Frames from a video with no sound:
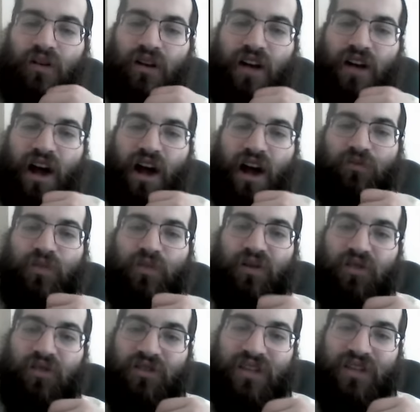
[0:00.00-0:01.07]
God
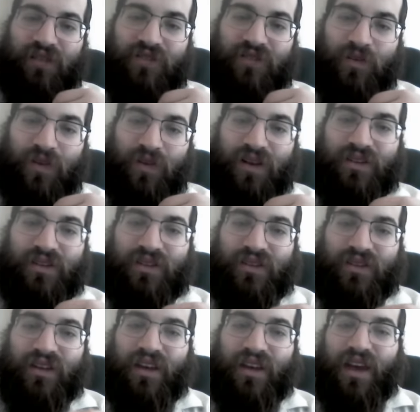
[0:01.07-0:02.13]
mirrors that response